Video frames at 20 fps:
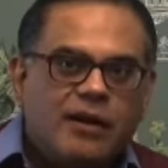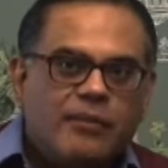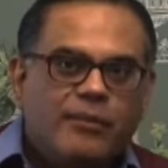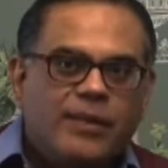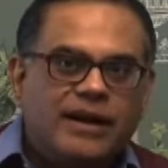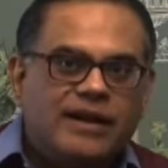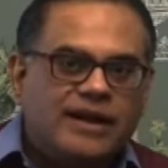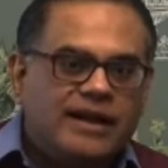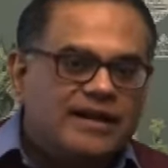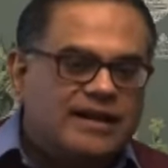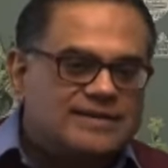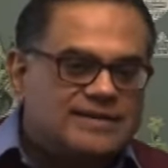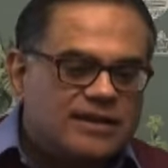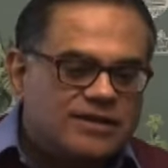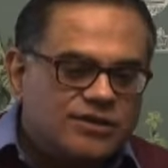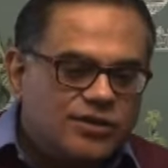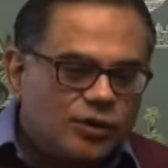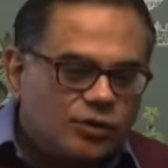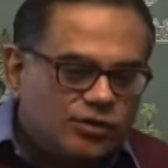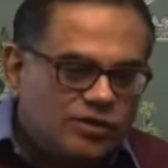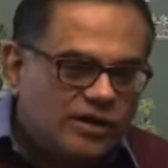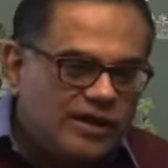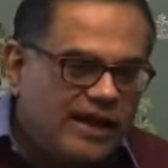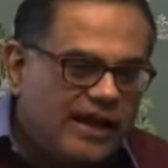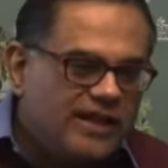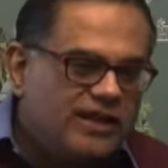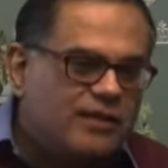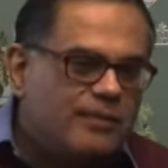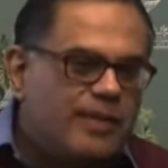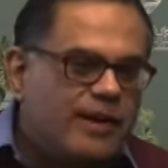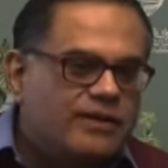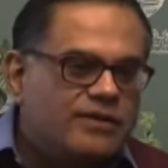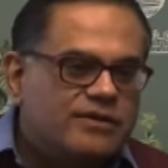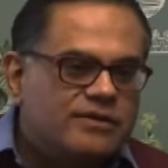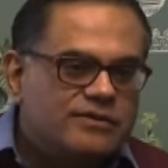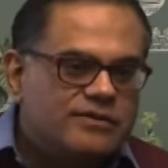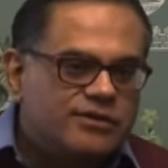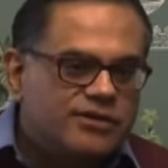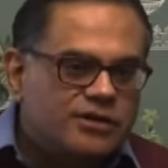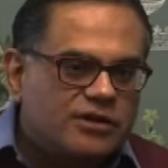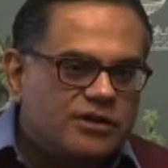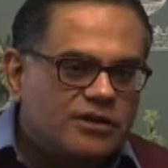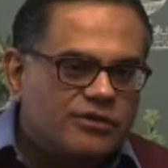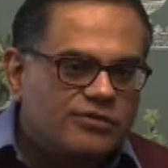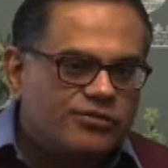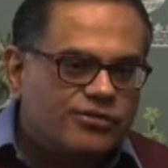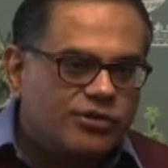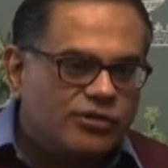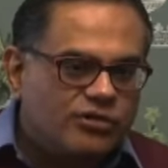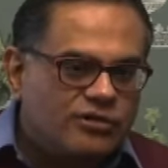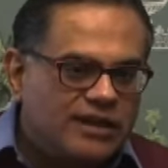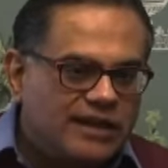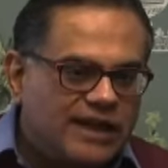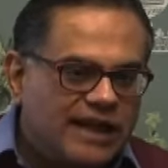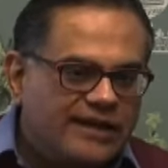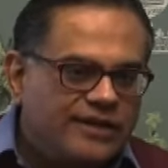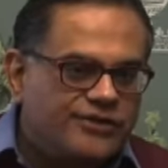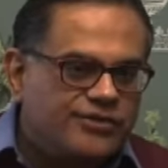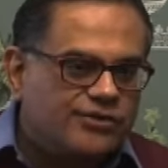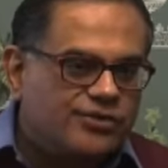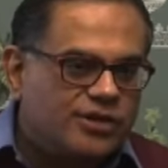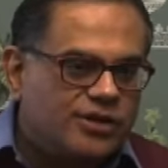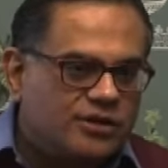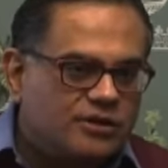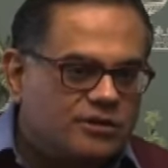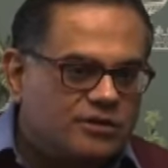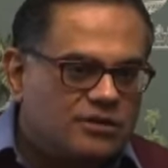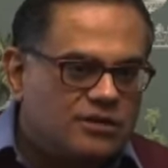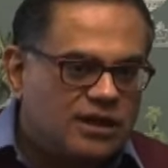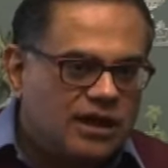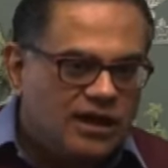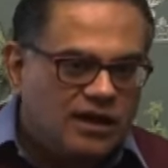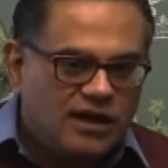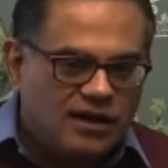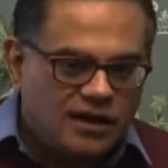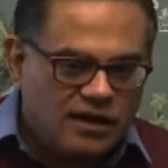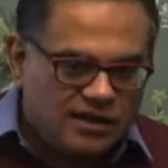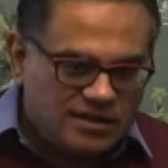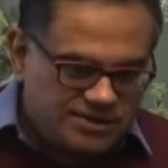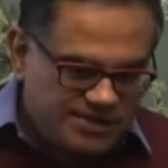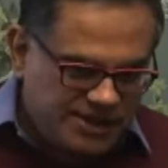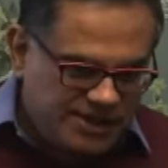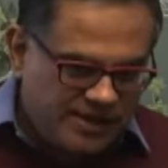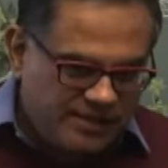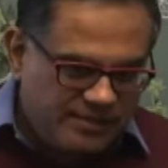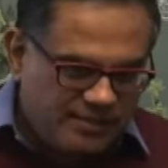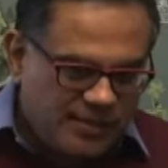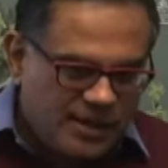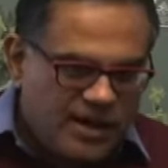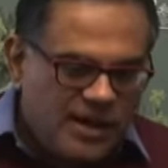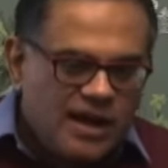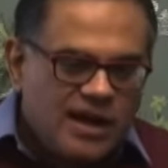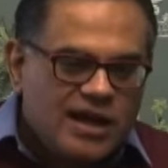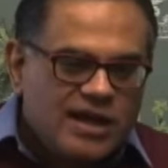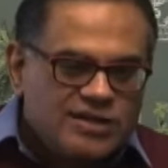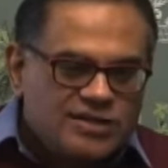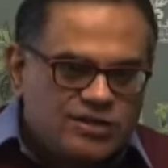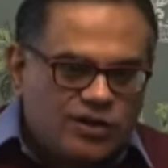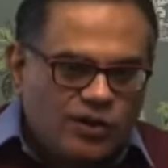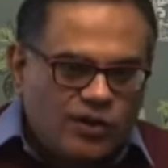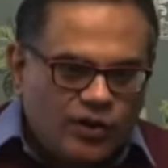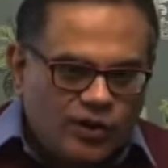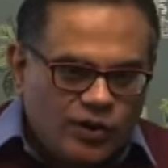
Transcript: but it has a totally independent control and editorial team. So